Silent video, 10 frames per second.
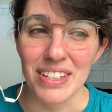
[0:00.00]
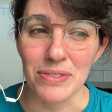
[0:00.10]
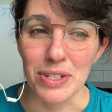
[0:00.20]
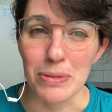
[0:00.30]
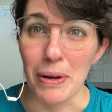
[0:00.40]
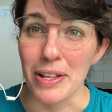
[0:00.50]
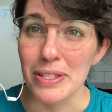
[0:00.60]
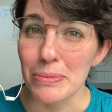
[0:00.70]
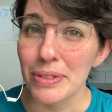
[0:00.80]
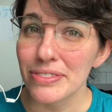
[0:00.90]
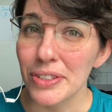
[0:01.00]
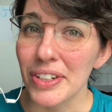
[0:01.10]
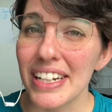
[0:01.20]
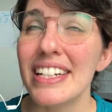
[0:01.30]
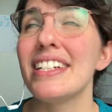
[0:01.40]
responsible
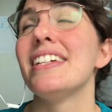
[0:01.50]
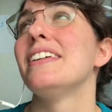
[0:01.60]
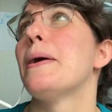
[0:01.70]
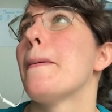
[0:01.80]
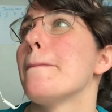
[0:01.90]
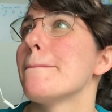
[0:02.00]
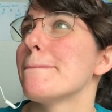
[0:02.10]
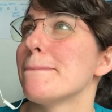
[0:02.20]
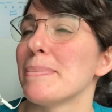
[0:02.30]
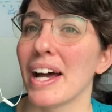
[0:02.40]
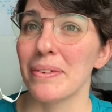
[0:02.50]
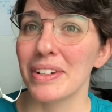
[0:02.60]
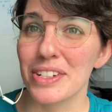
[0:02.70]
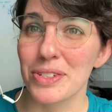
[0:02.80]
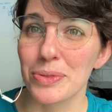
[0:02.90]
for it. But I'm
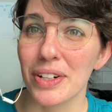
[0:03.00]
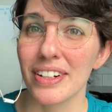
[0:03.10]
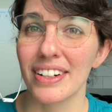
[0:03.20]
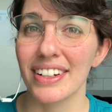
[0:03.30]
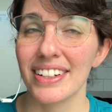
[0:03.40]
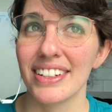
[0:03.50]
not sure